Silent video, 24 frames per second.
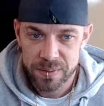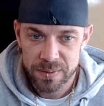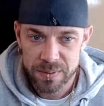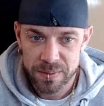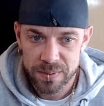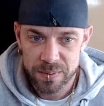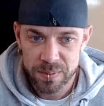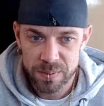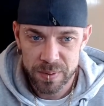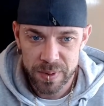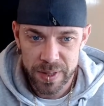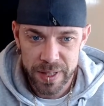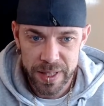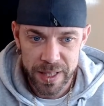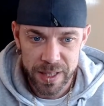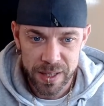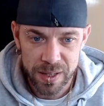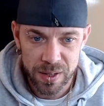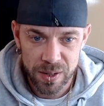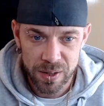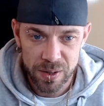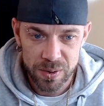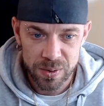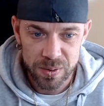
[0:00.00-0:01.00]
Really
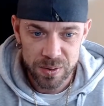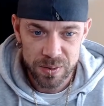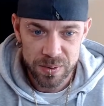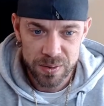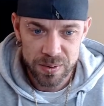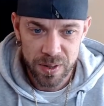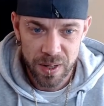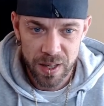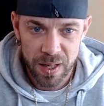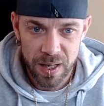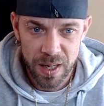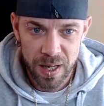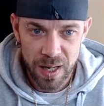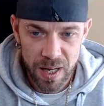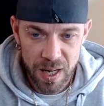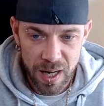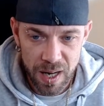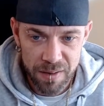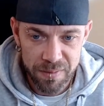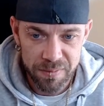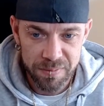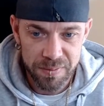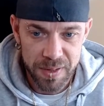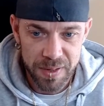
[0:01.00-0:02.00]
cool. I
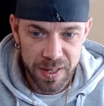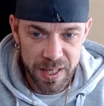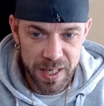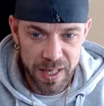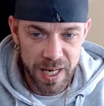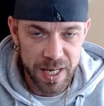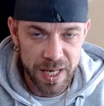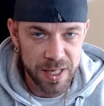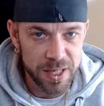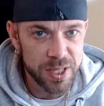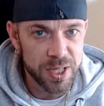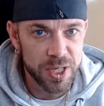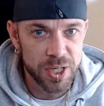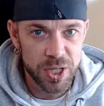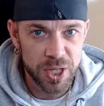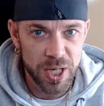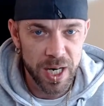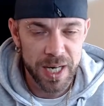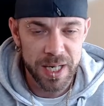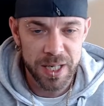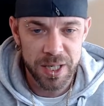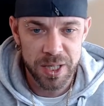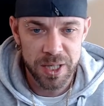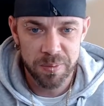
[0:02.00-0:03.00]
love the
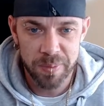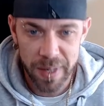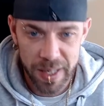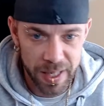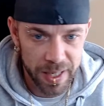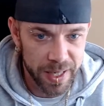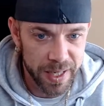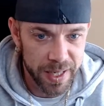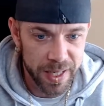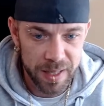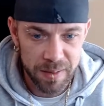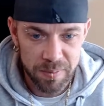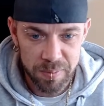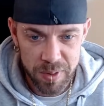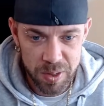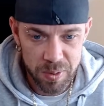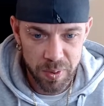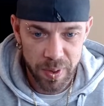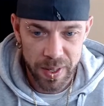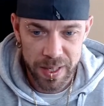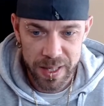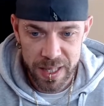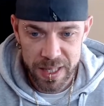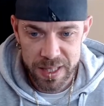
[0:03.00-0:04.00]
interchangeability
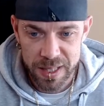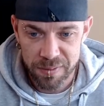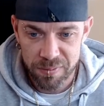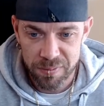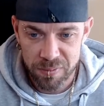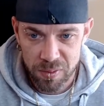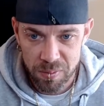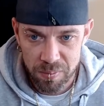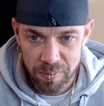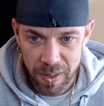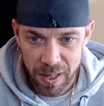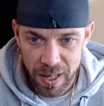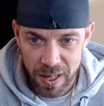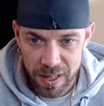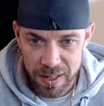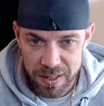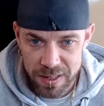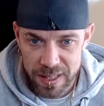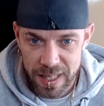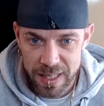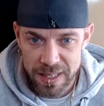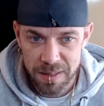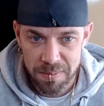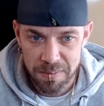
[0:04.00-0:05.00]
between their different parts.
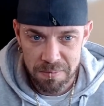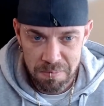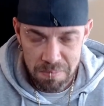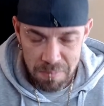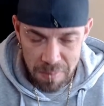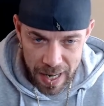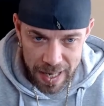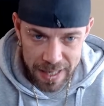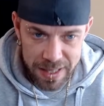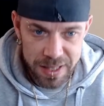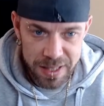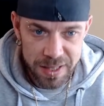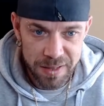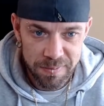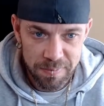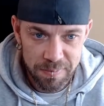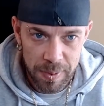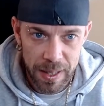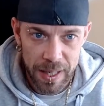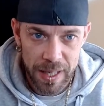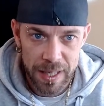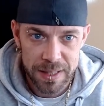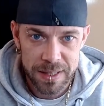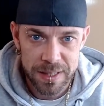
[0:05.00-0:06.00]
That's a massive
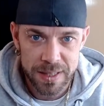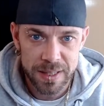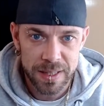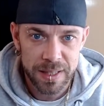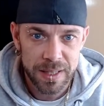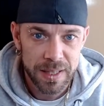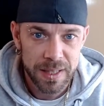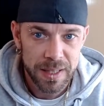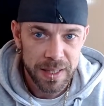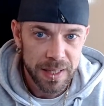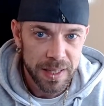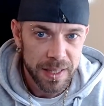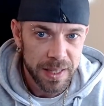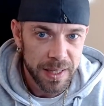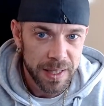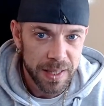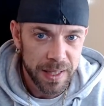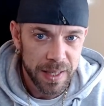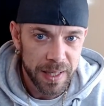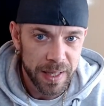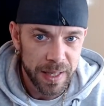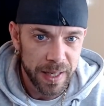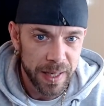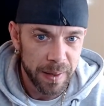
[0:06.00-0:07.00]
plus.
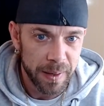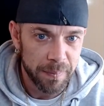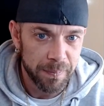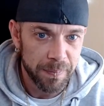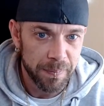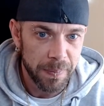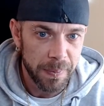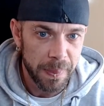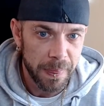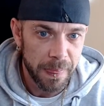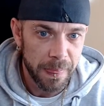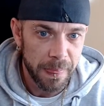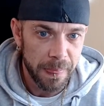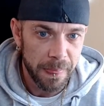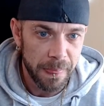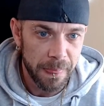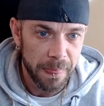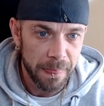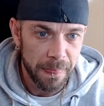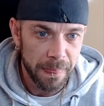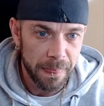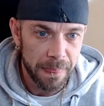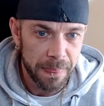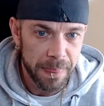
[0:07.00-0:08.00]

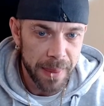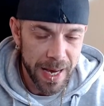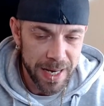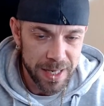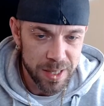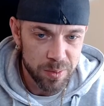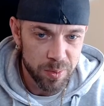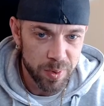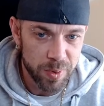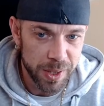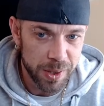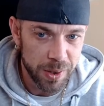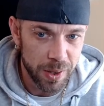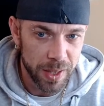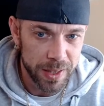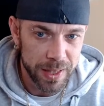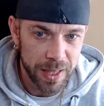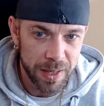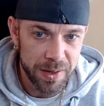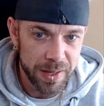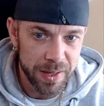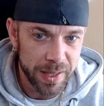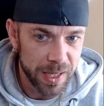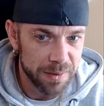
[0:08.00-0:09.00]
That's really good. I
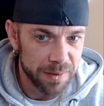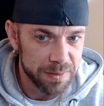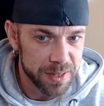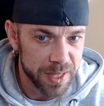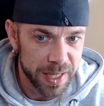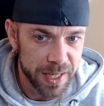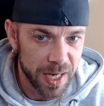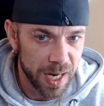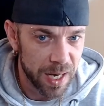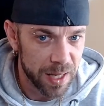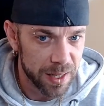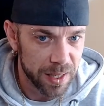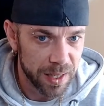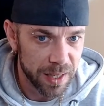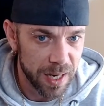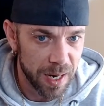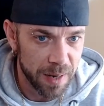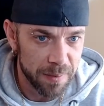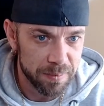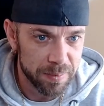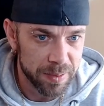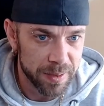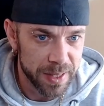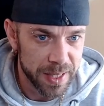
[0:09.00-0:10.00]
don't think I've seen other
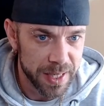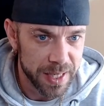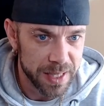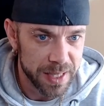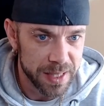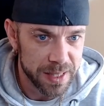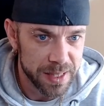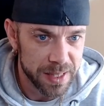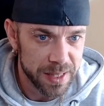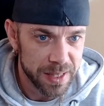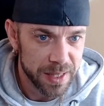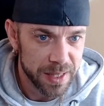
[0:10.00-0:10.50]
companies